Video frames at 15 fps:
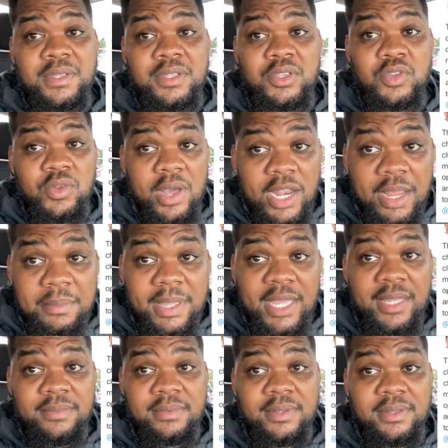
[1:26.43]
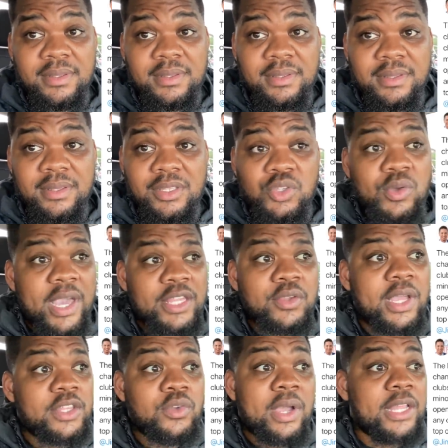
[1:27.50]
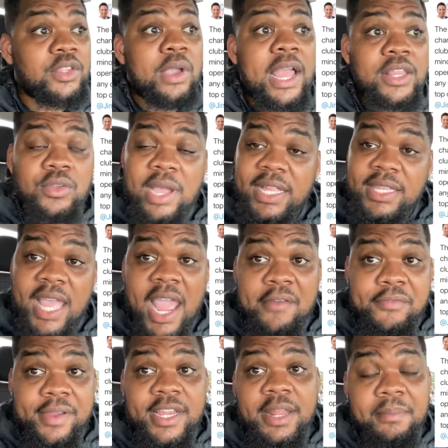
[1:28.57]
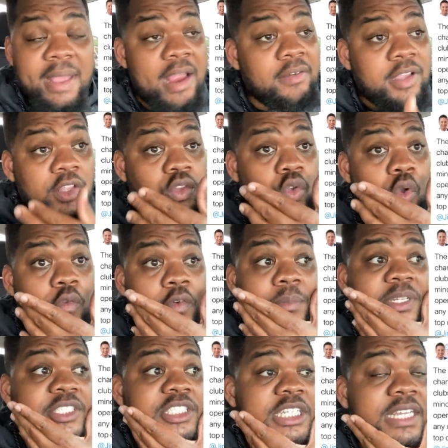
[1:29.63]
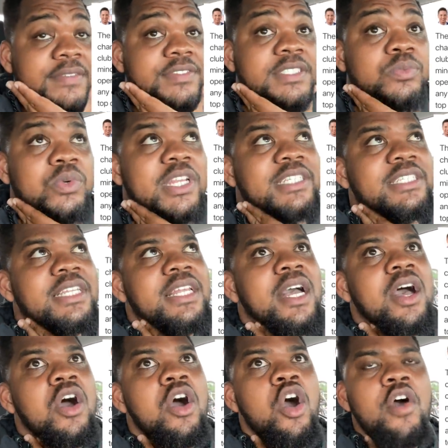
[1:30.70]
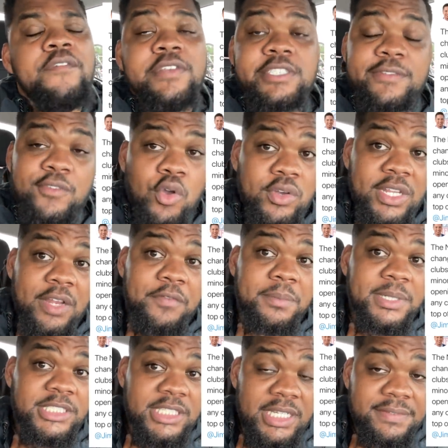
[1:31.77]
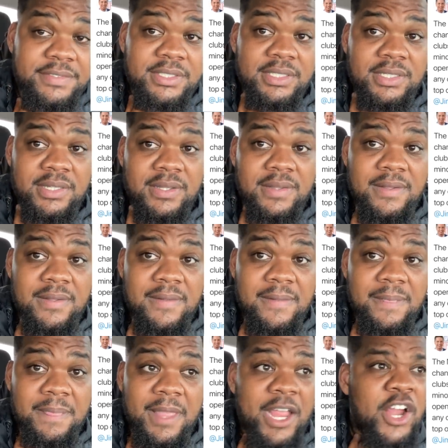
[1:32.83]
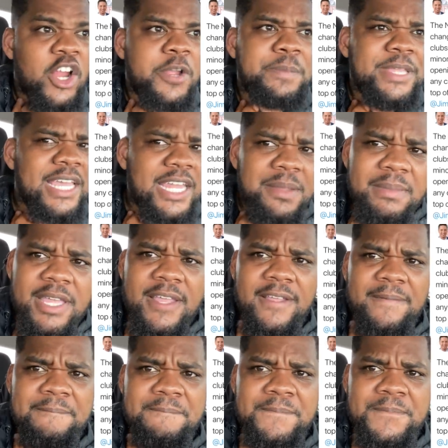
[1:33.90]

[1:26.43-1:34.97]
You know what I mean? You got the African American dude from the Chiefs. What is he? The offensive coordinator from the Chiefs? Eric Bieniemy?